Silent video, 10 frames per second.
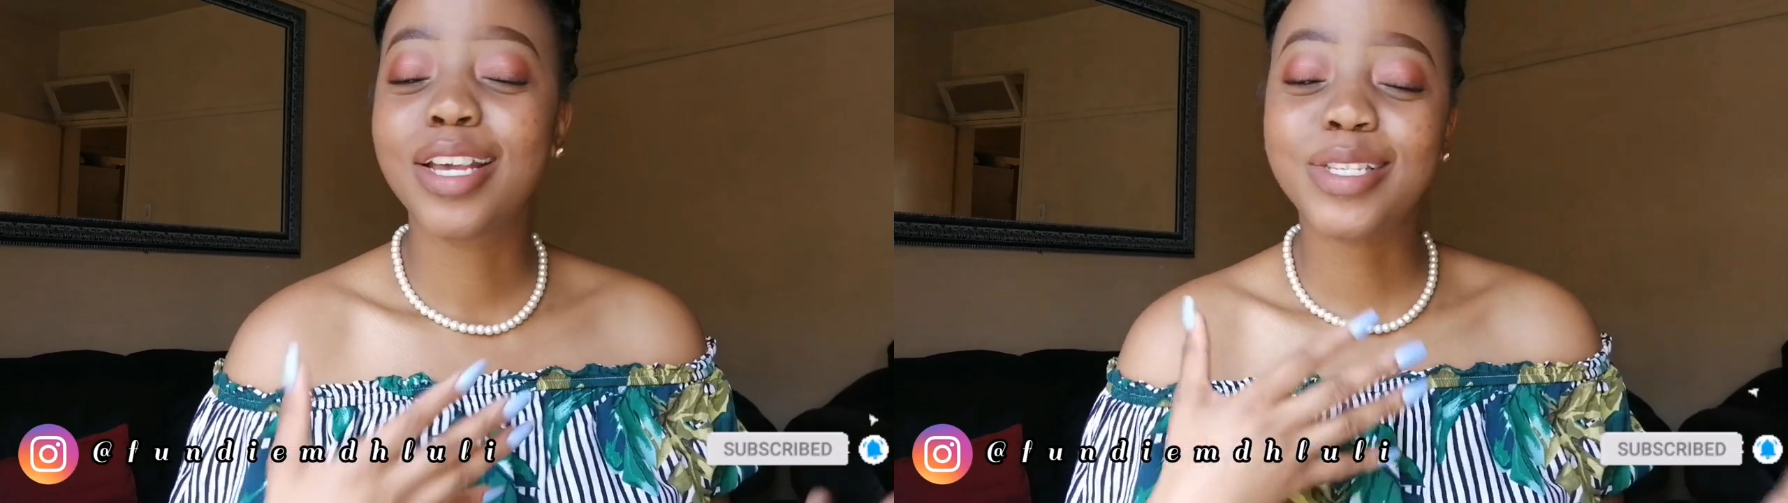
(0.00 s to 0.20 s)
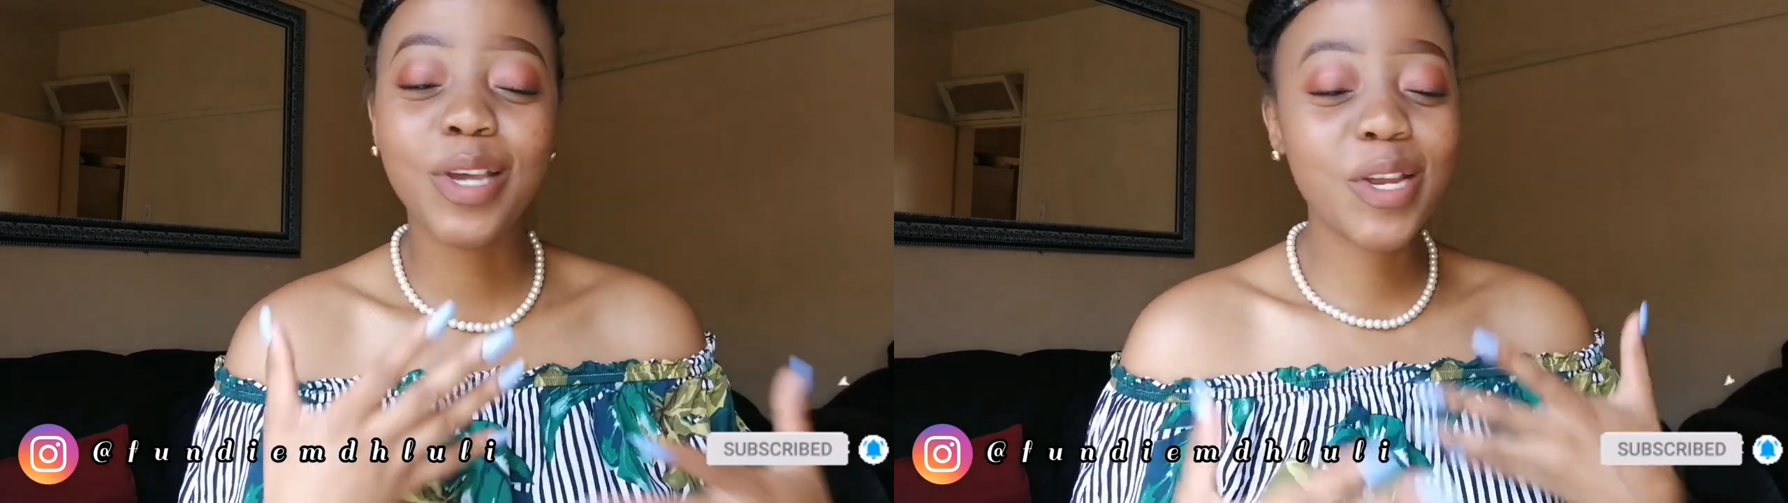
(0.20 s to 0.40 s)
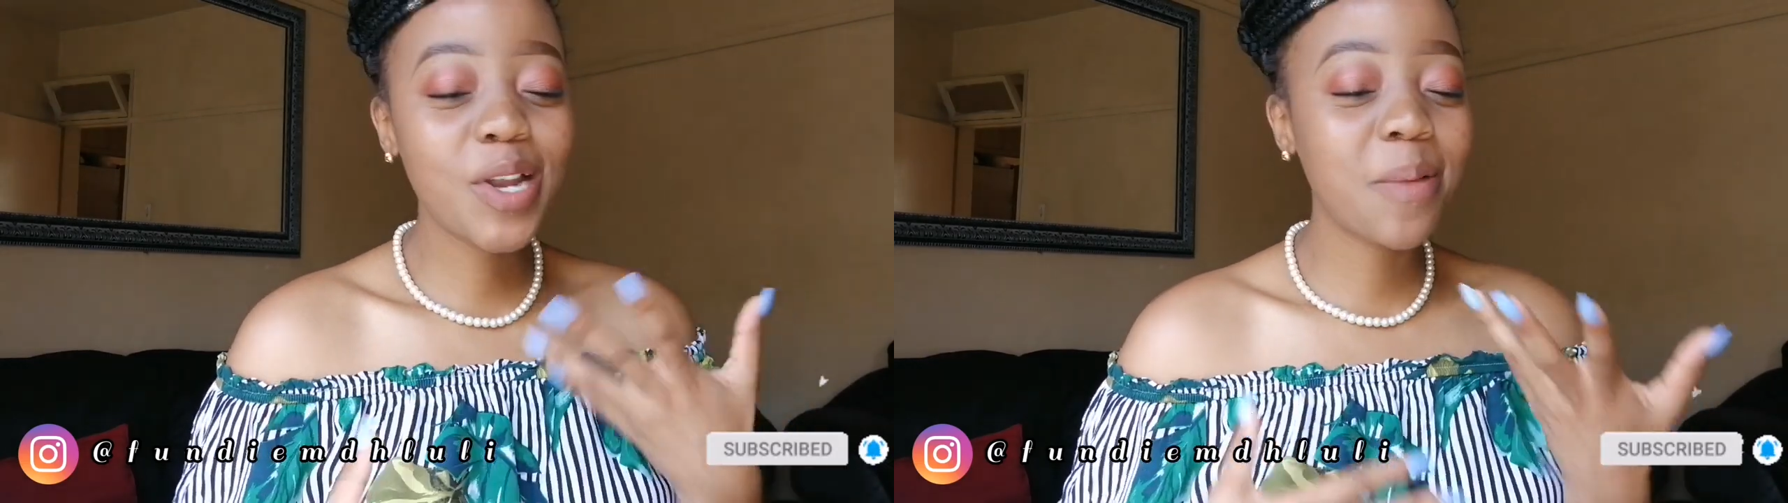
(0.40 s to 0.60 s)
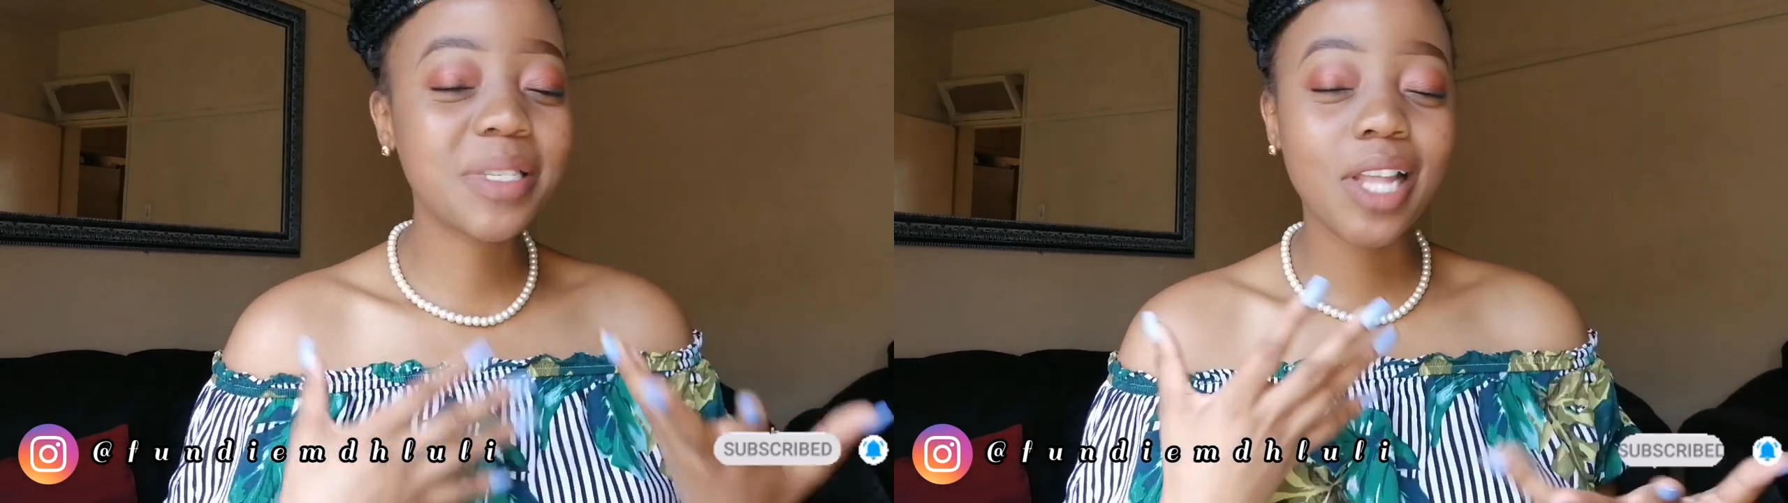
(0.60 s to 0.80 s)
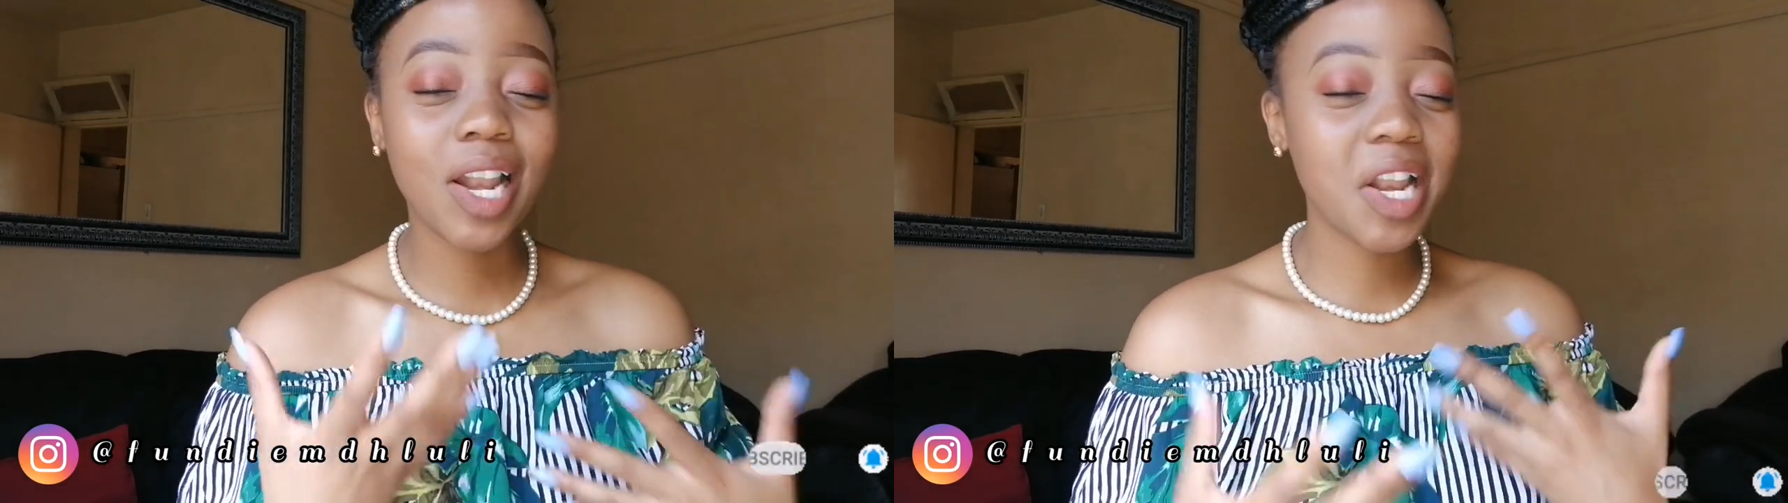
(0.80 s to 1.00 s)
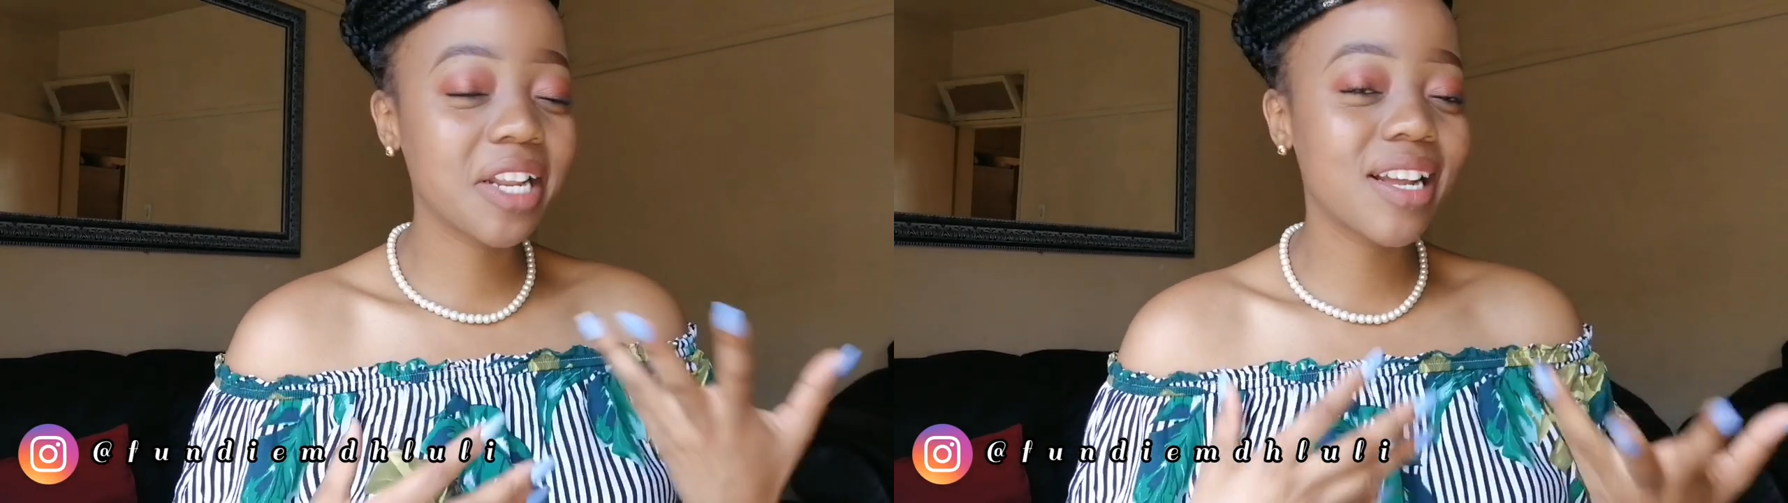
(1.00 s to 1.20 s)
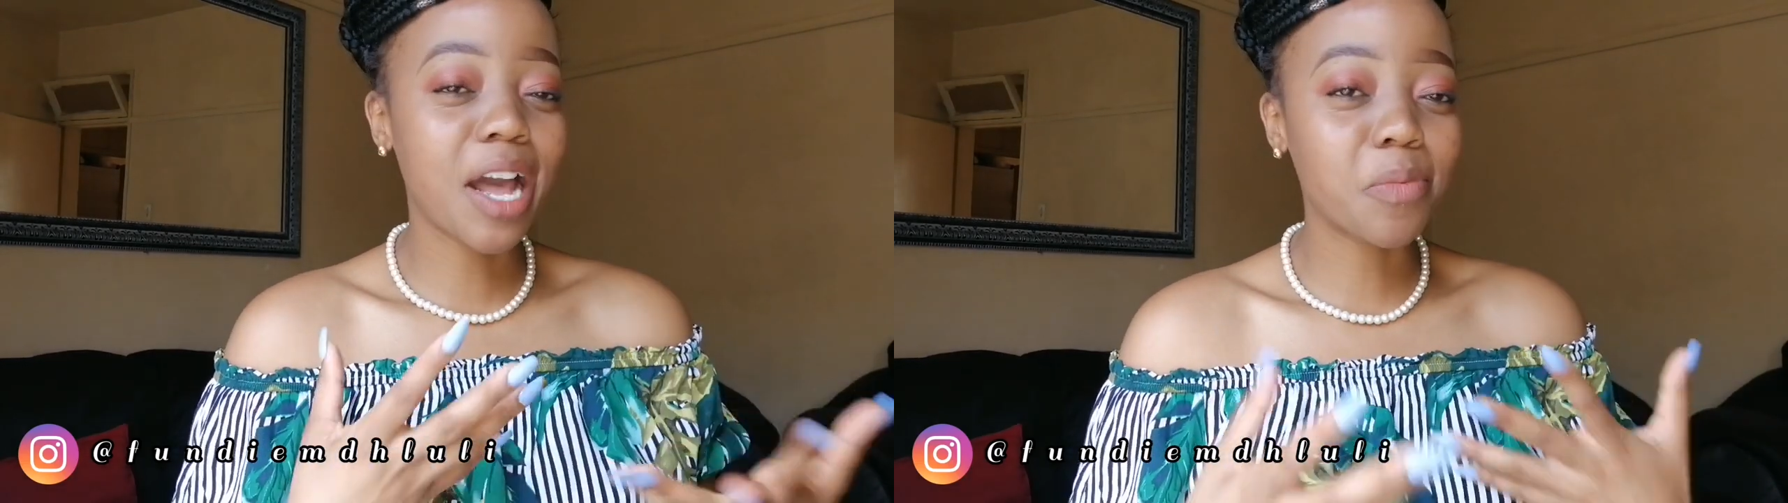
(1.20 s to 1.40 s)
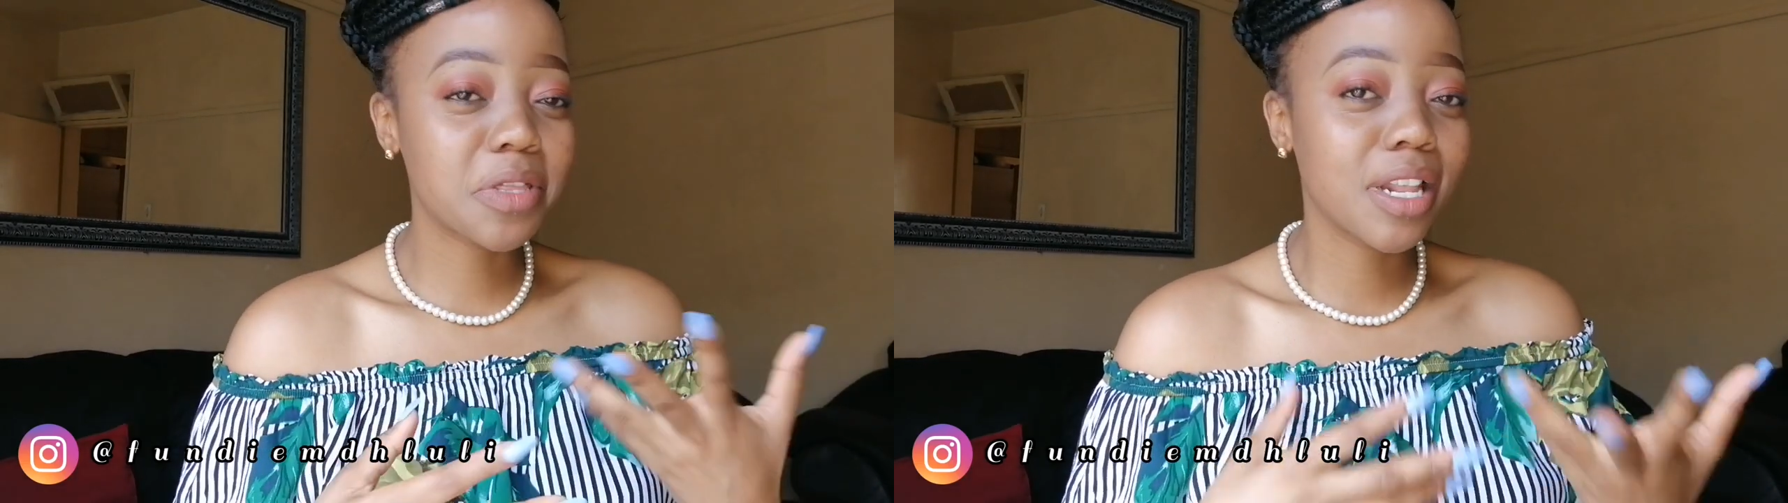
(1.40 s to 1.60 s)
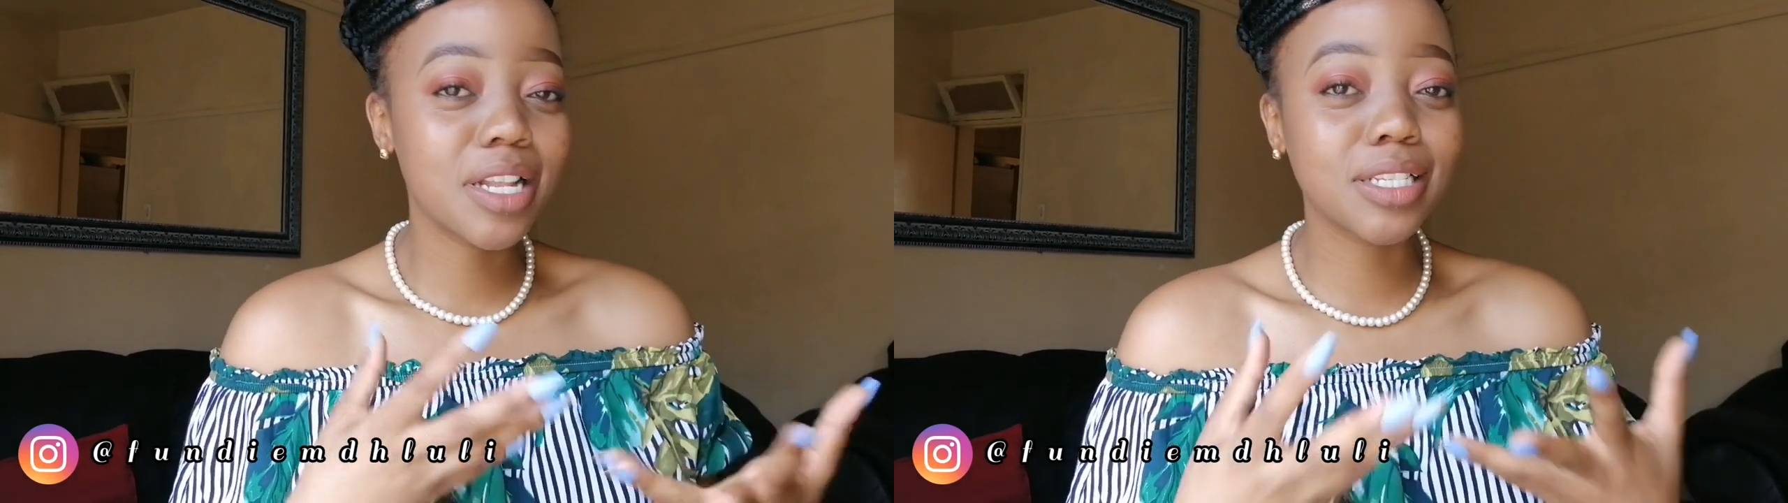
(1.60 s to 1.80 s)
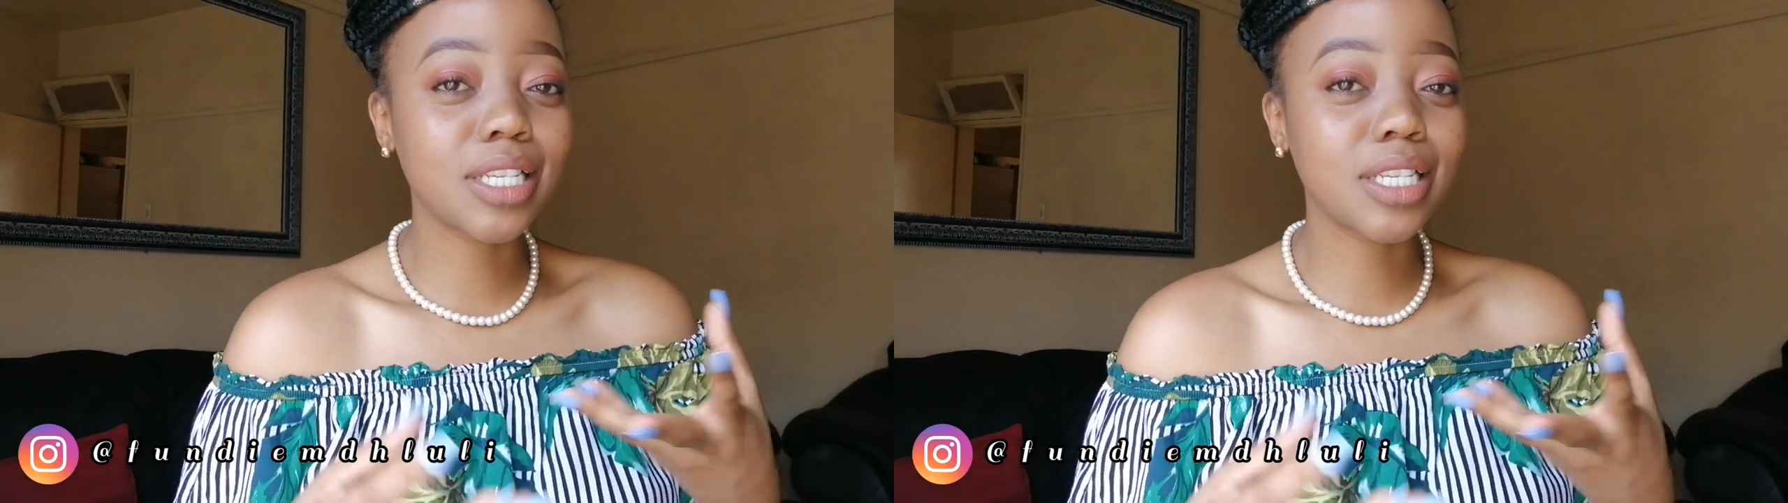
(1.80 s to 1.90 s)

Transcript: so I'm starting a little out with a little